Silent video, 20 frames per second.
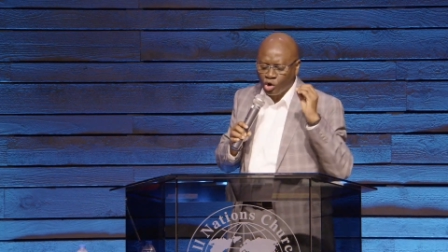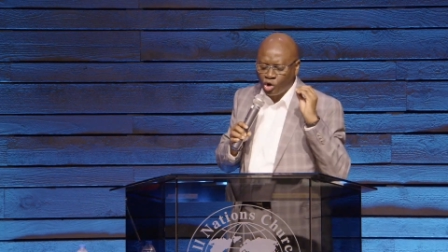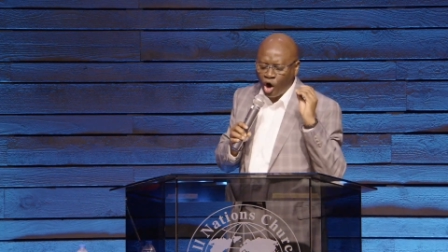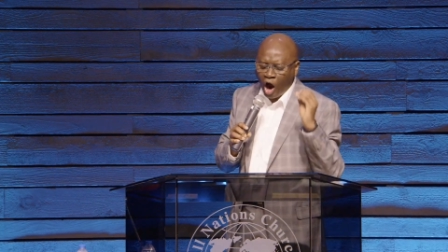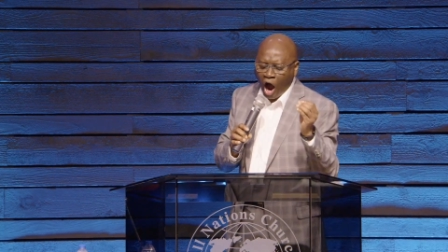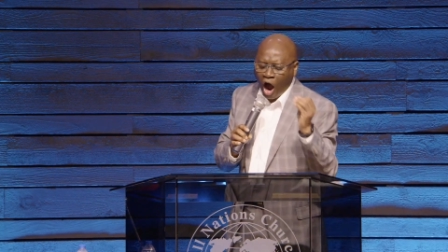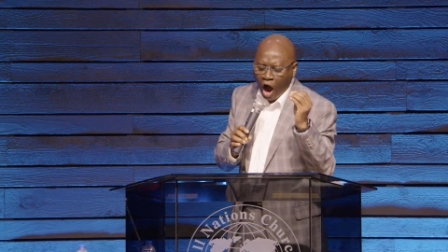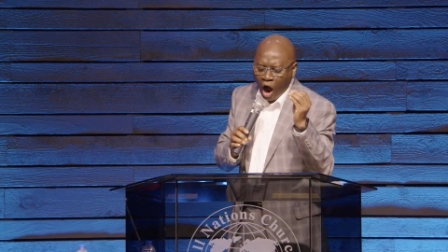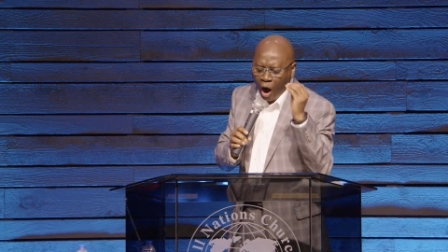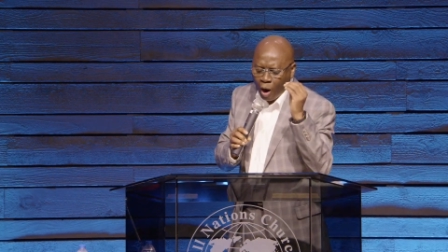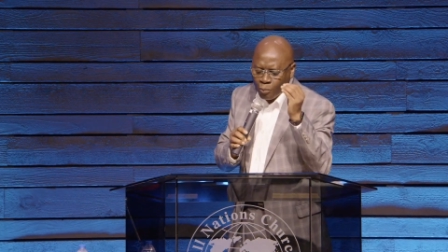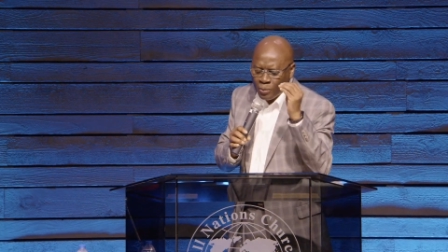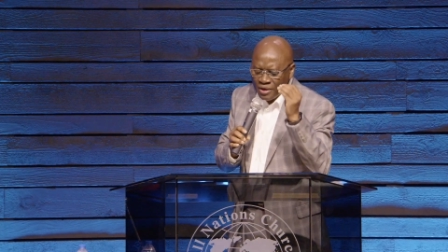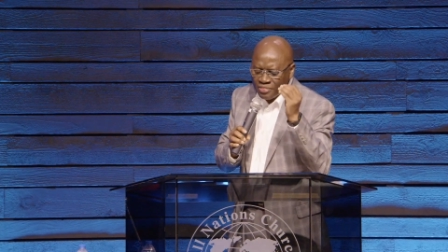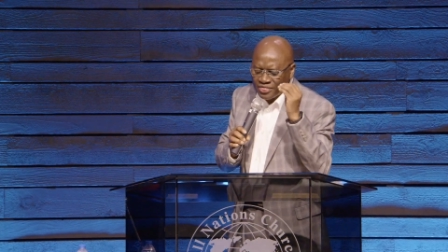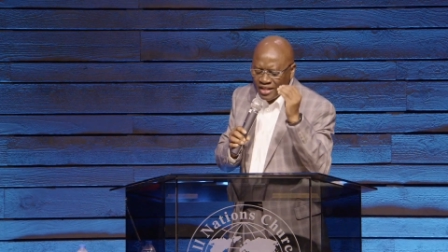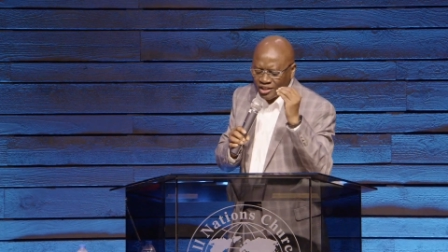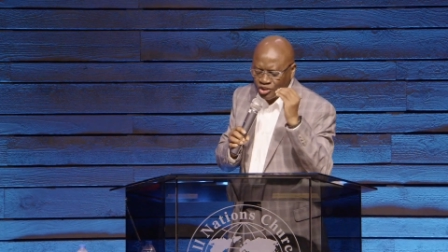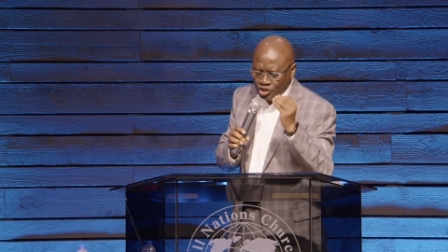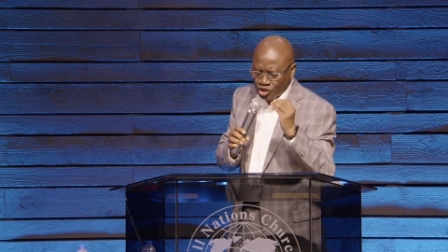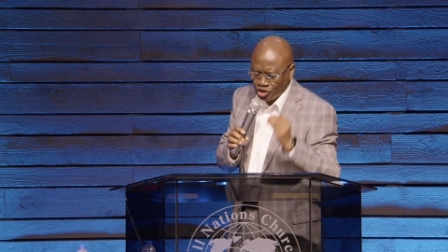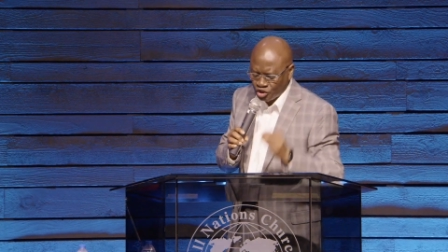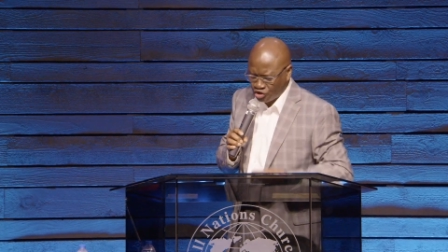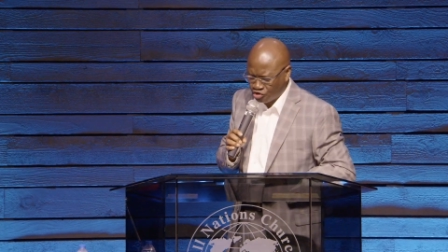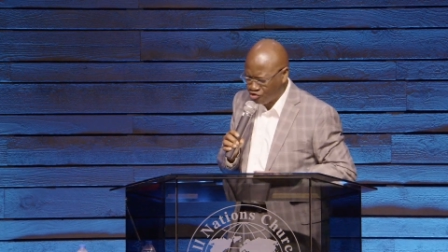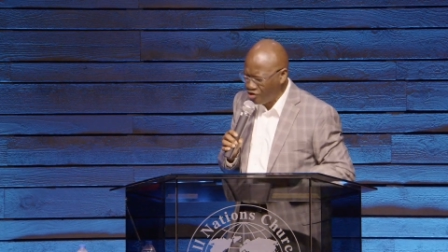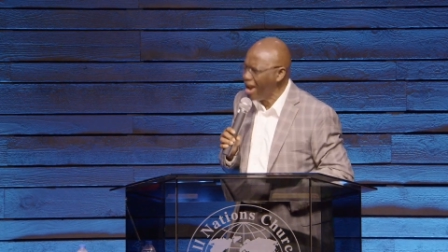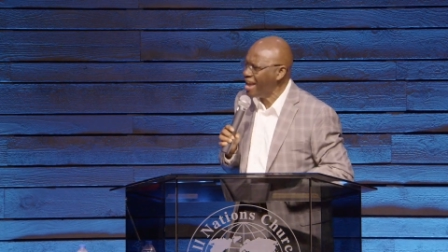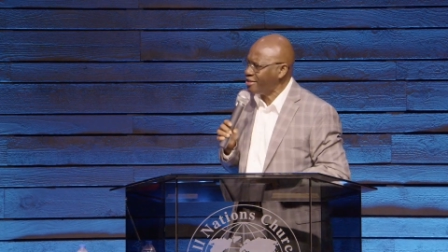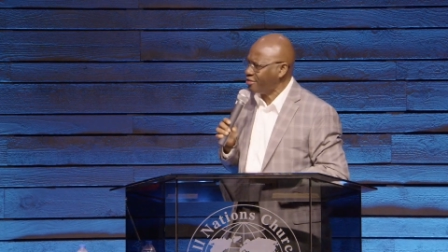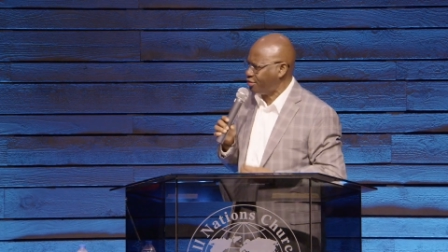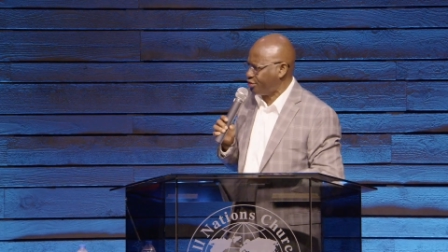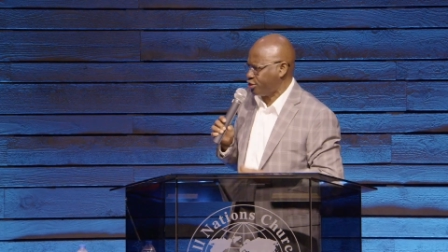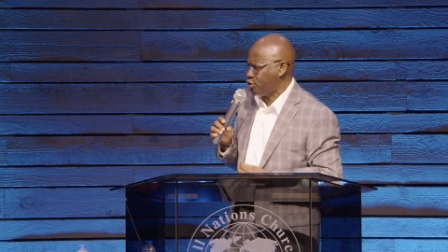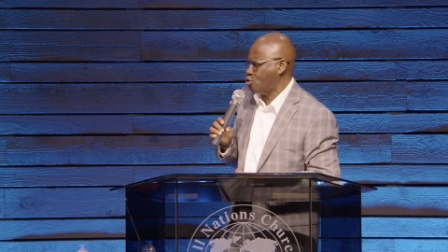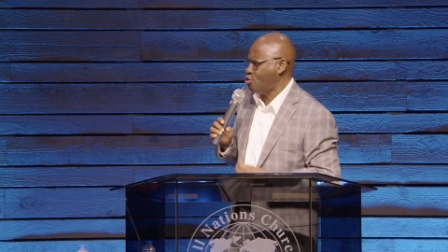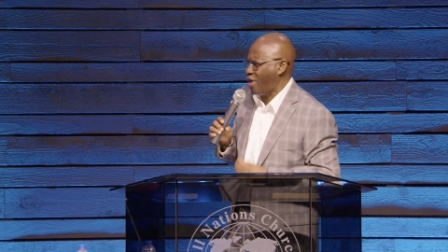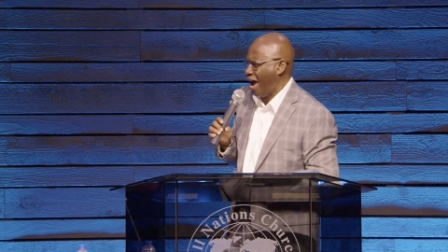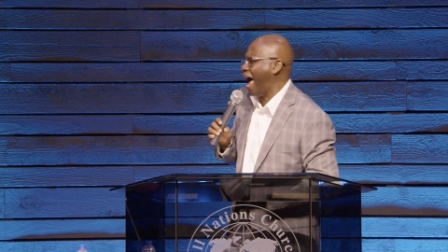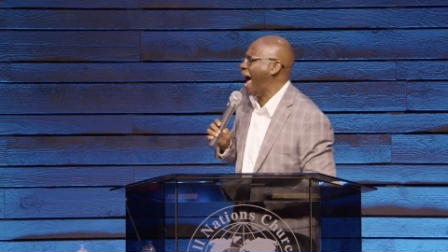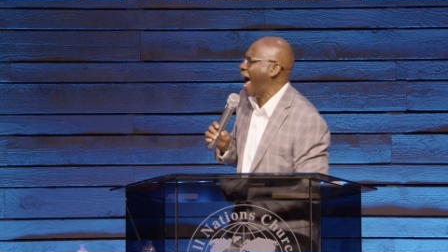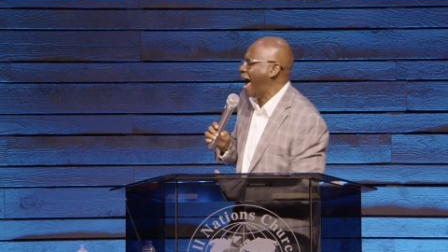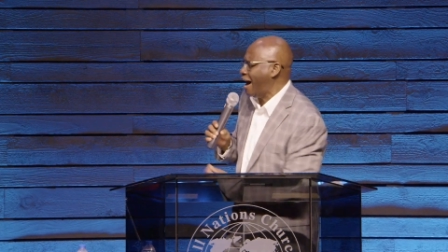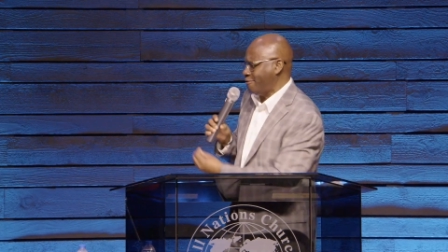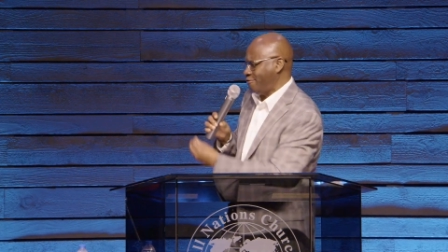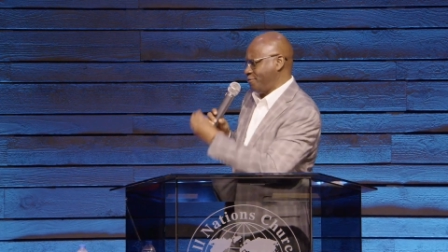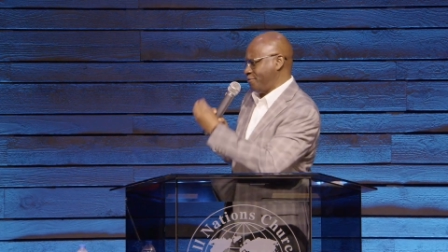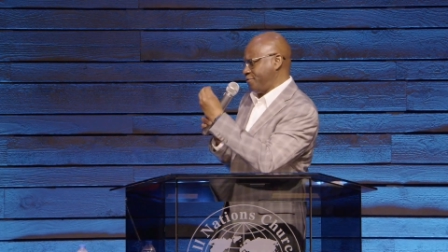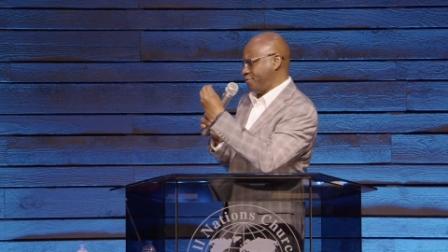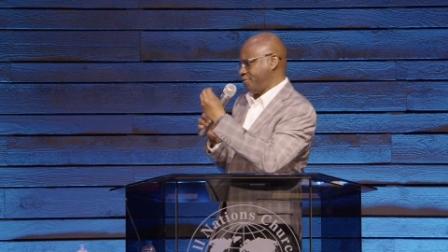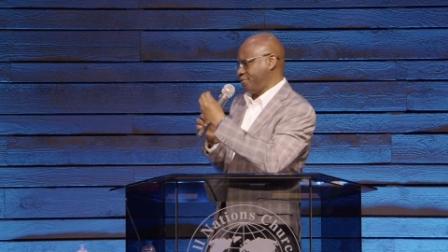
go with the strength you have.